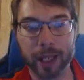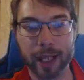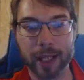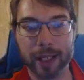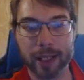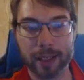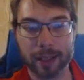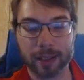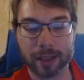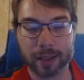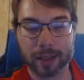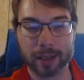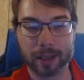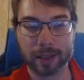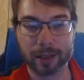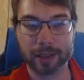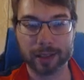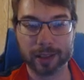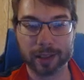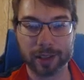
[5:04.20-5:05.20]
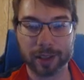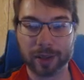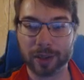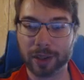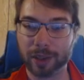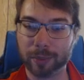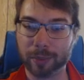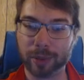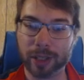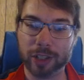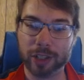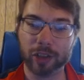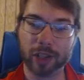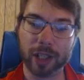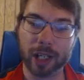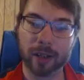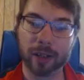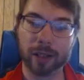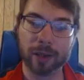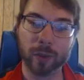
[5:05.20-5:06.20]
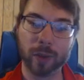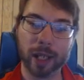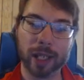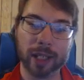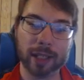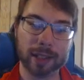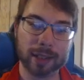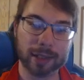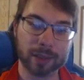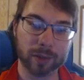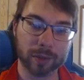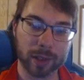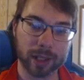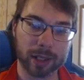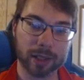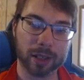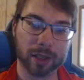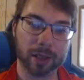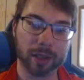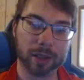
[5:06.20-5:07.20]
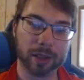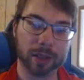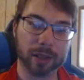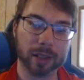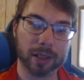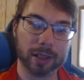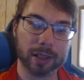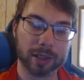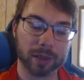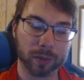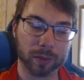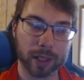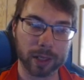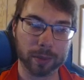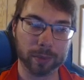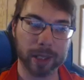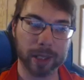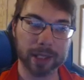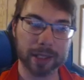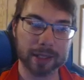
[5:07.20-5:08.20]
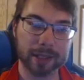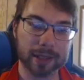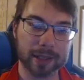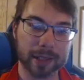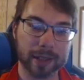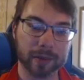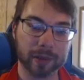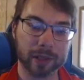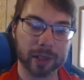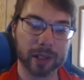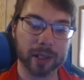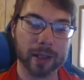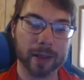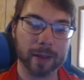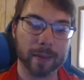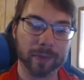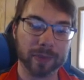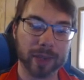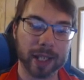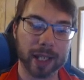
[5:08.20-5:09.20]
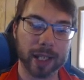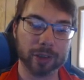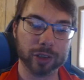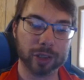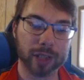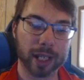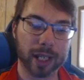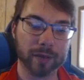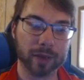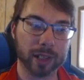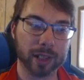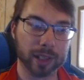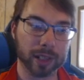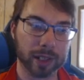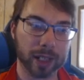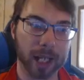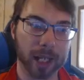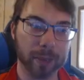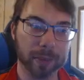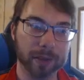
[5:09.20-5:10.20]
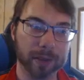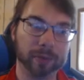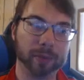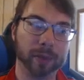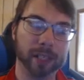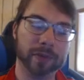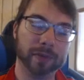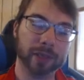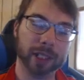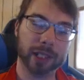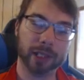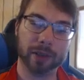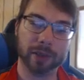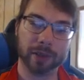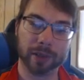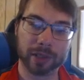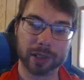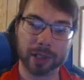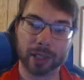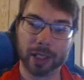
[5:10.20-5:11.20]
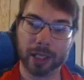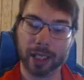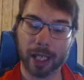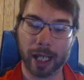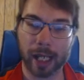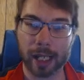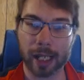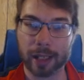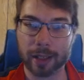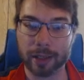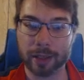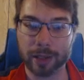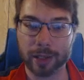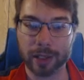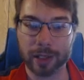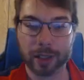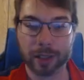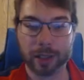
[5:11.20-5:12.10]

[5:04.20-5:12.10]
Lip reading: play, the pretty generic way is to run a Bacon Saver and just have another copy of Brave Neos and